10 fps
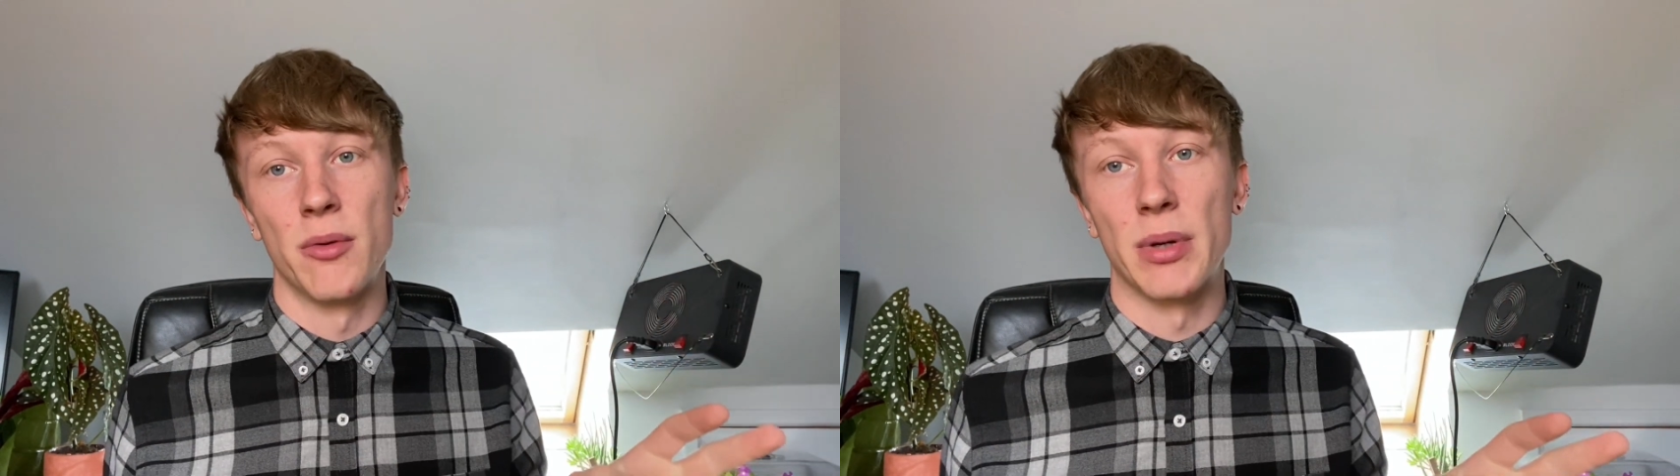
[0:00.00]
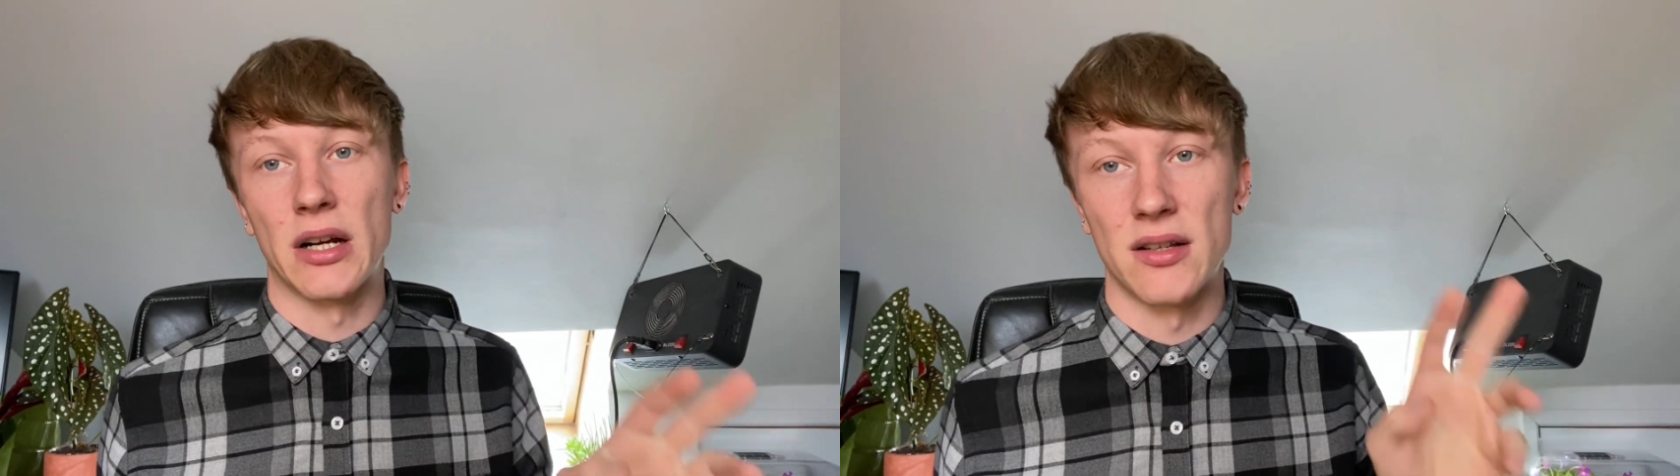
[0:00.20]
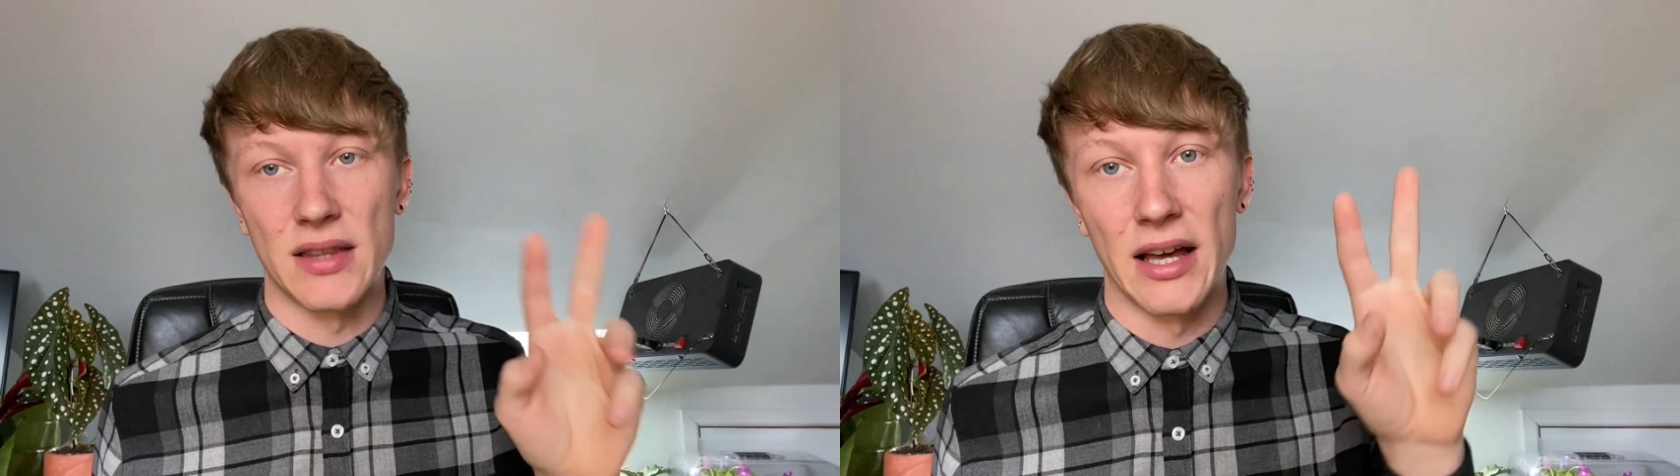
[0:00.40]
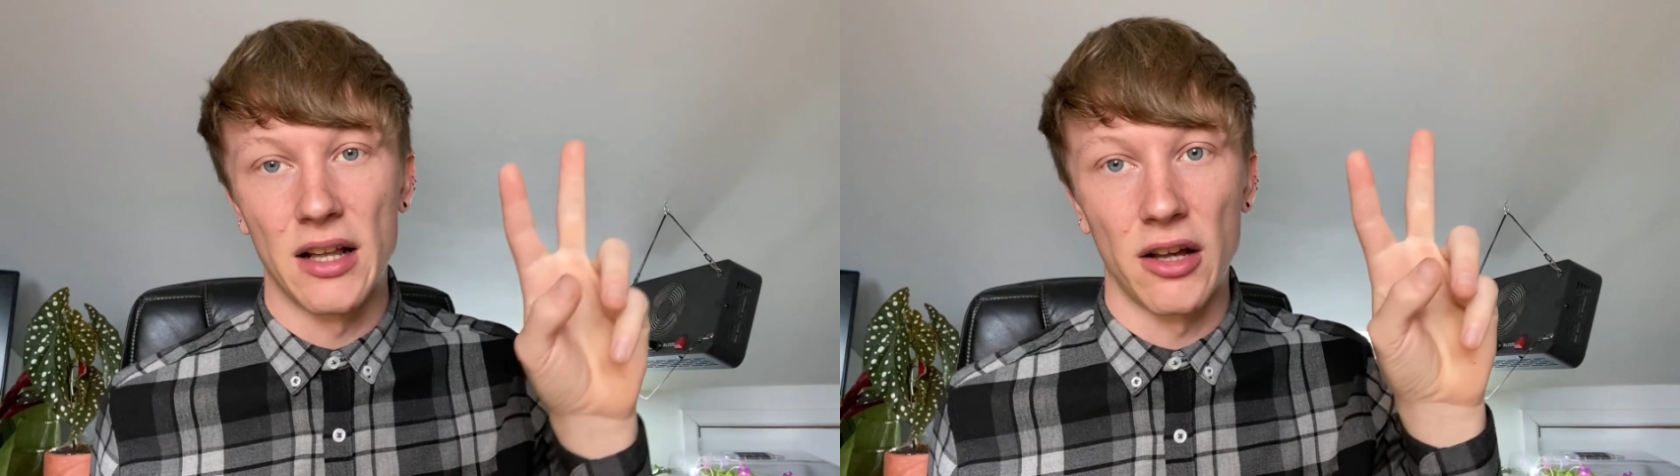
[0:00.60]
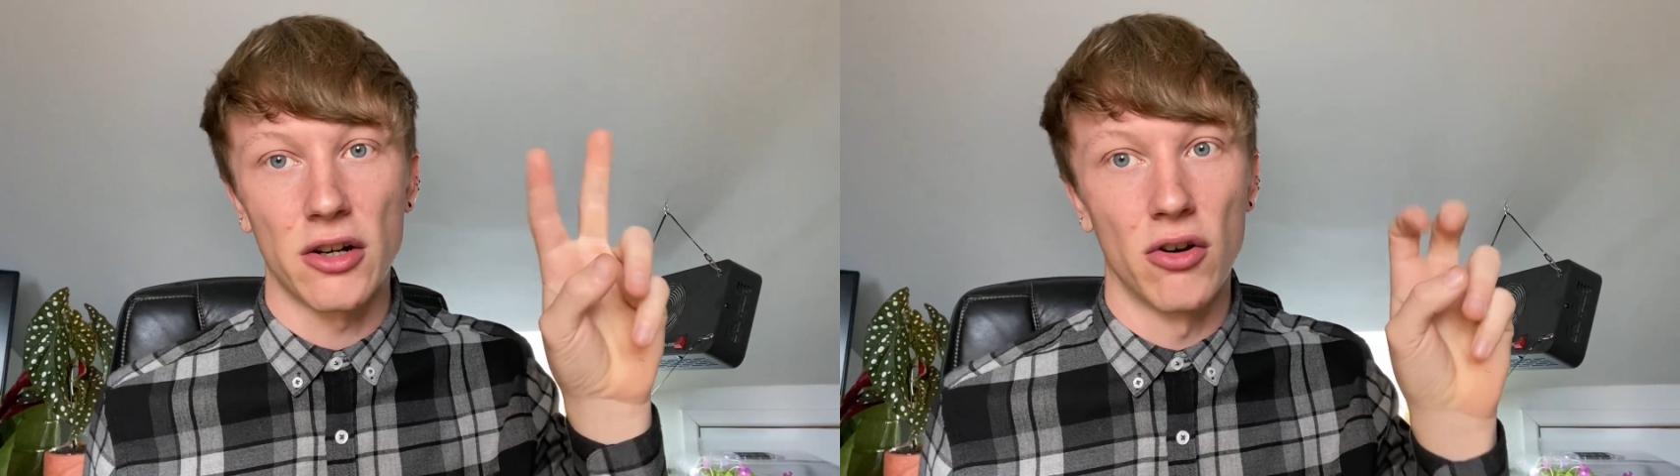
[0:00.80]
because they're
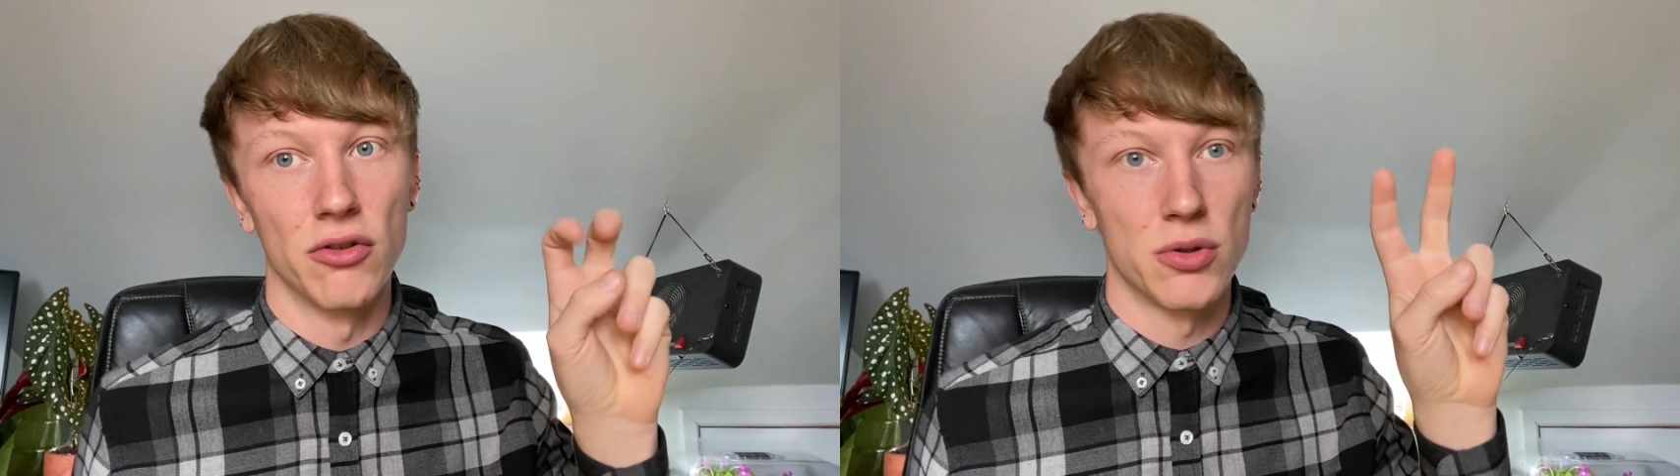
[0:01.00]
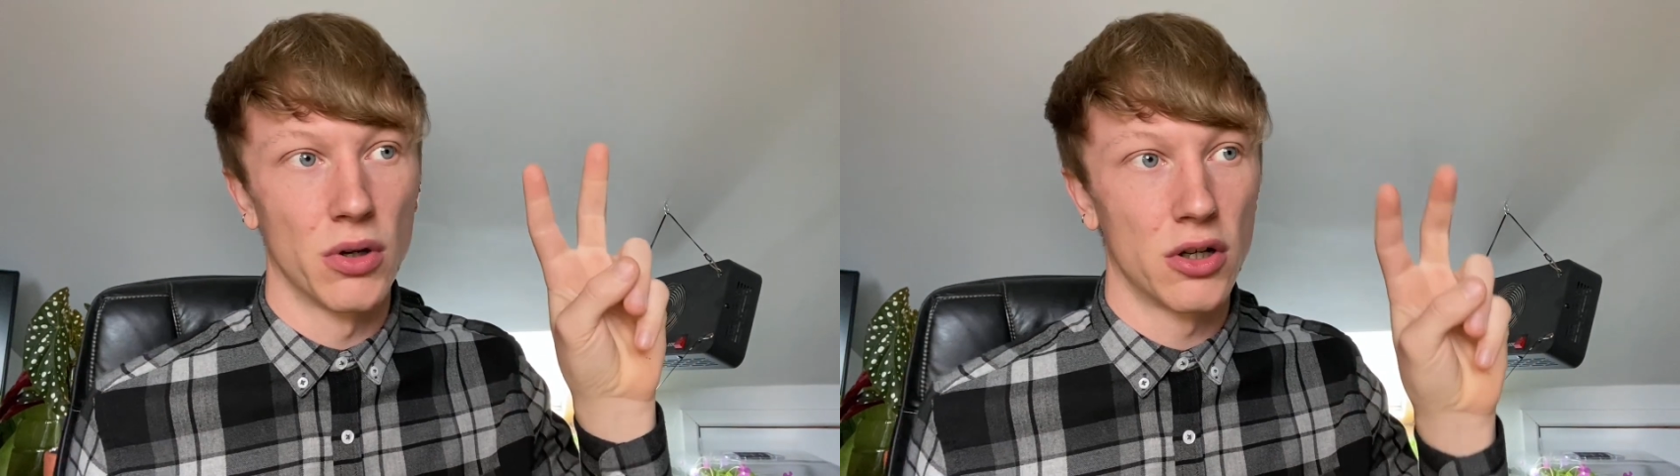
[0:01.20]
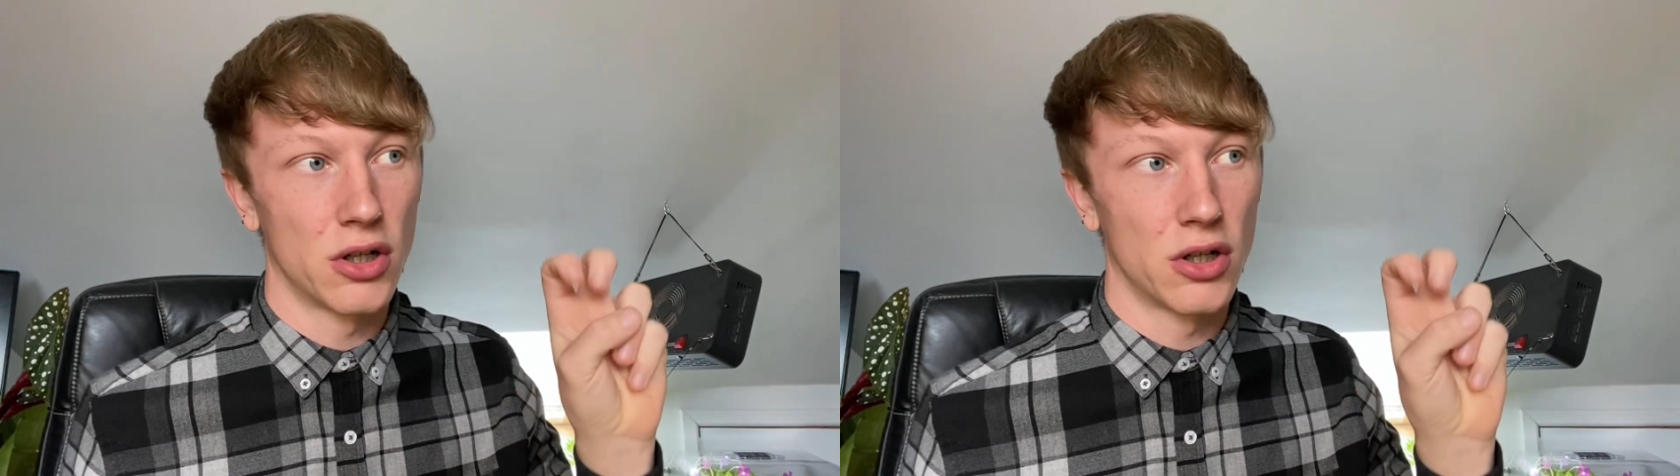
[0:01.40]
like onto a